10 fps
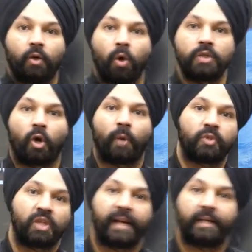it goes
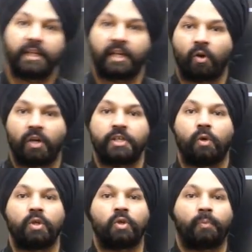obsolete, the
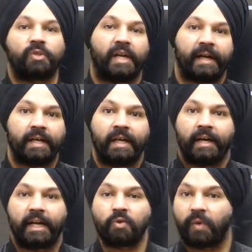technology goes obsolete,
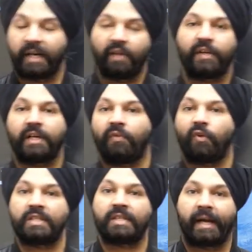it is very
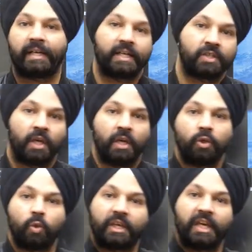difficult for scientists
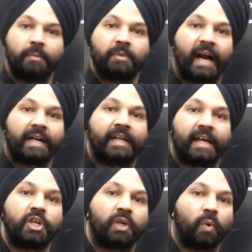to keep that
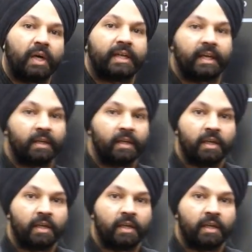gadget working.